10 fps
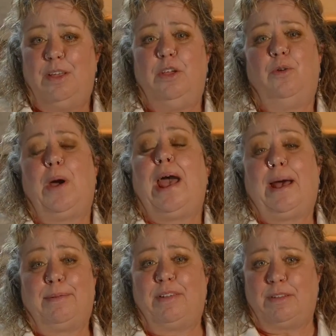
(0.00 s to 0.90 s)
you
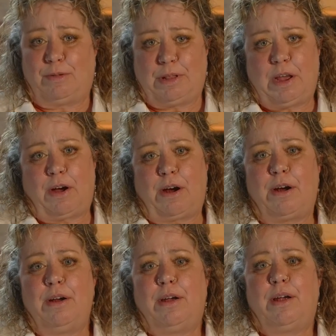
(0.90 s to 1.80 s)
absolutely
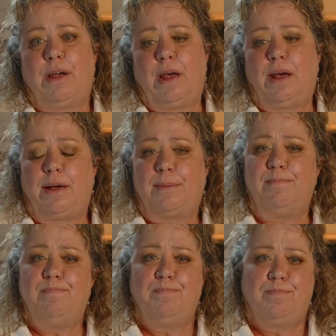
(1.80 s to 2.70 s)
are.
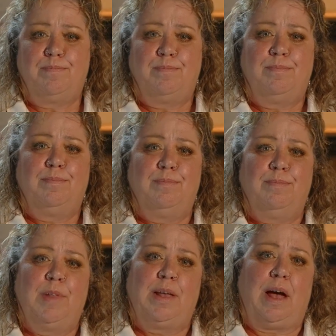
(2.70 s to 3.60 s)
I
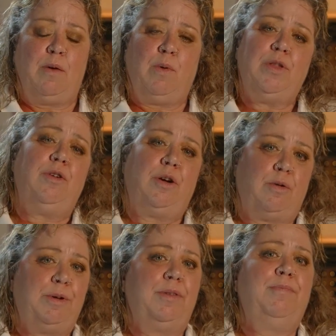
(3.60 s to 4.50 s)
want you to
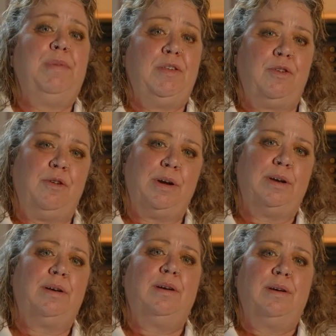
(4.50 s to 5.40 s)
always be sure,
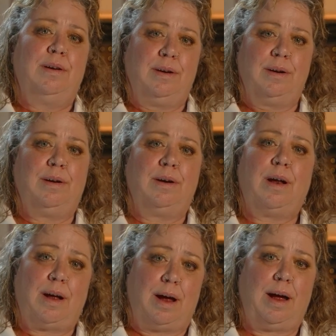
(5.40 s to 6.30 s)
and
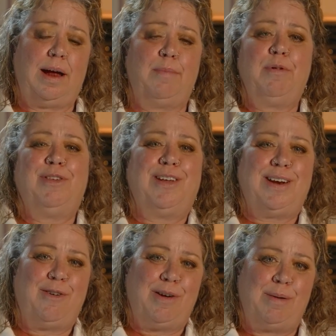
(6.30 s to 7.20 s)
I
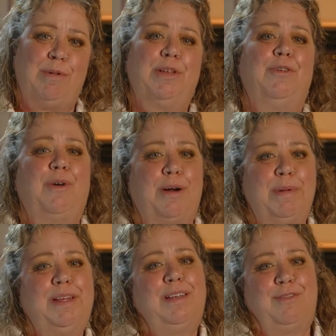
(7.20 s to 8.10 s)
appreciate how humble you are,
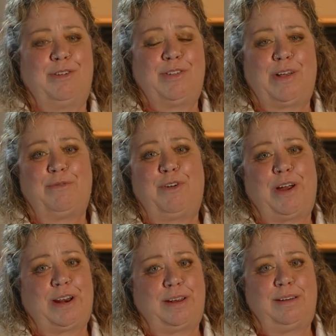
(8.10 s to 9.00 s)
but give yourself
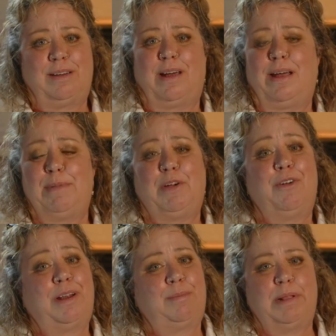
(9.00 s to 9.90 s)
credit. I'm
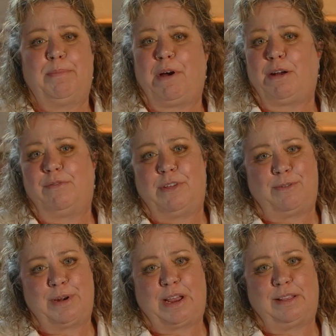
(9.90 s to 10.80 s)
incredibly proud of
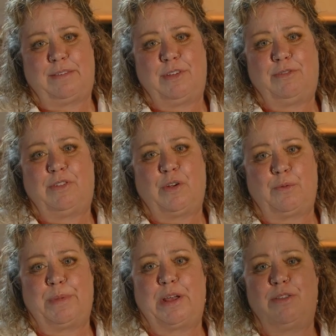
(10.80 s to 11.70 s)
you, and I love you
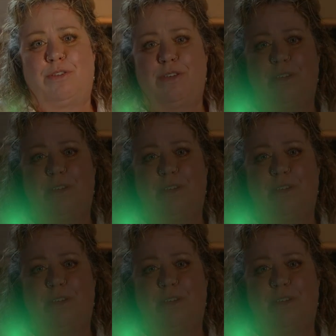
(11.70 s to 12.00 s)
so much.